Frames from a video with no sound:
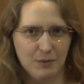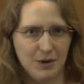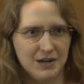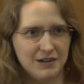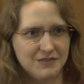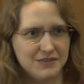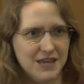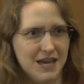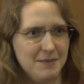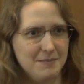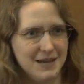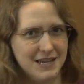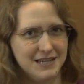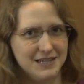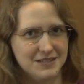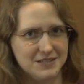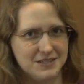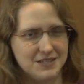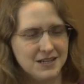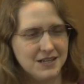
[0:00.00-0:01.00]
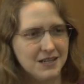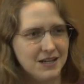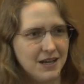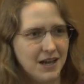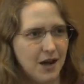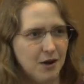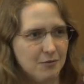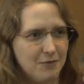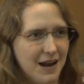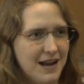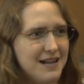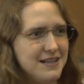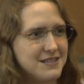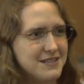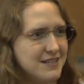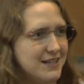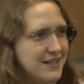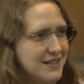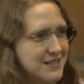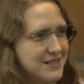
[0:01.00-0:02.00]
One of them is a
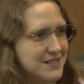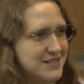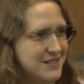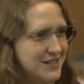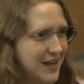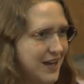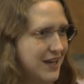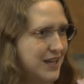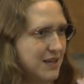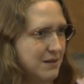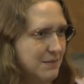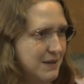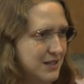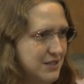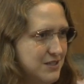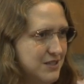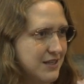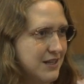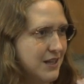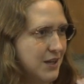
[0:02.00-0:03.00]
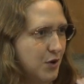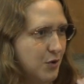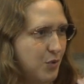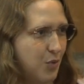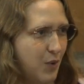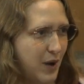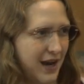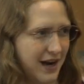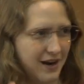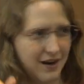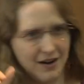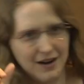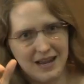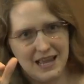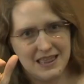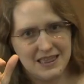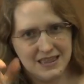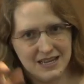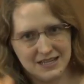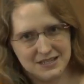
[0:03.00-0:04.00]
Renaissance document where
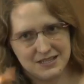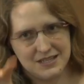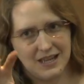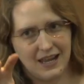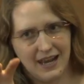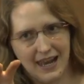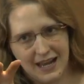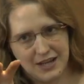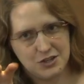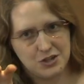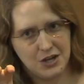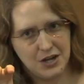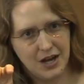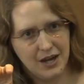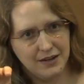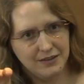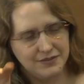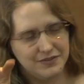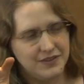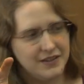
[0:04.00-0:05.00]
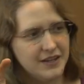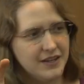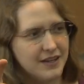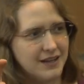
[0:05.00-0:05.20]
in this collection of